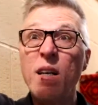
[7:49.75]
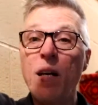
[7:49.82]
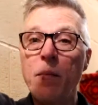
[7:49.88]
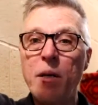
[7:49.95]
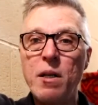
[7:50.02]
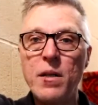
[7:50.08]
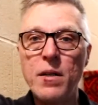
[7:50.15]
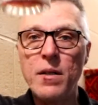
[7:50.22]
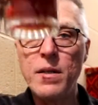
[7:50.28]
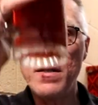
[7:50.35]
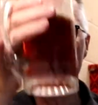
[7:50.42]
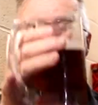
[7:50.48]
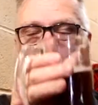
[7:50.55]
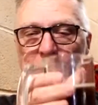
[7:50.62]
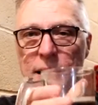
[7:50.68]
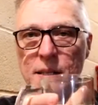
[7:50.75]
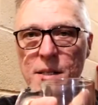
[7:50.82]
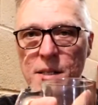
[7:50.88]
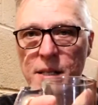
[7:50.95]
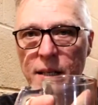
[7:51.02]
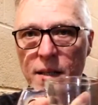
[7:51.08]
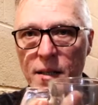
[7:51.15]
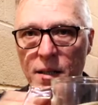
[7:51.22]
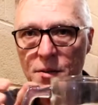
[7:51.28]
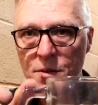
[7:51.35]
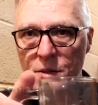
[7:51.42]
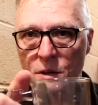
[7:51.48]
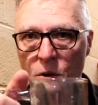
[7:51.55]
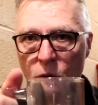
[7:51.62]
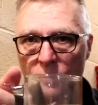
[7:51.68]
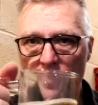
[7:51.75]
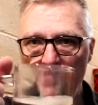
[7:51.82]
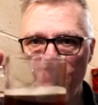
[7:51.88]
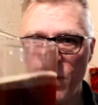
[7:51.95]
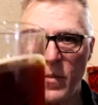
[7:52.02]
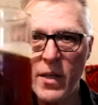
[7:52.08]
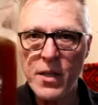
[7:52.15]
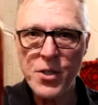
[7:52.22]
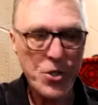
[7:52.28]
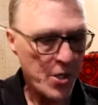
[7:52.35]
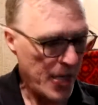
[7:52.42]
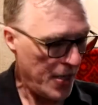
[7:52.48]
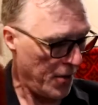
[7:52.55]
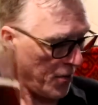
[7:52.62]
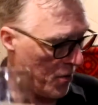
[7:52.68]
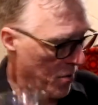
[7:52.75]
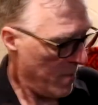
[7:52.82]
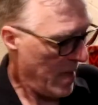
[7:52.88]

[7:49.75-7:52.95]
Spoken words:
I mean, you can't see it. There's no light for me to shine through.